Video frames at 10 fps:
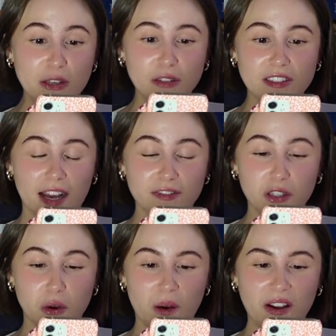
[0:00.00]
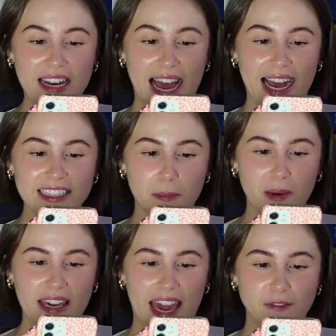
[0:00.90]
Used to have to go out and hand a
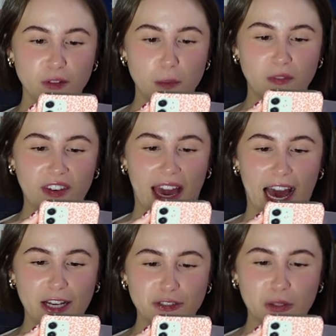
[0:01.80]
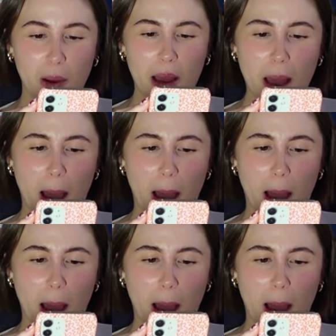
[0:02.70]
big envelope of cash to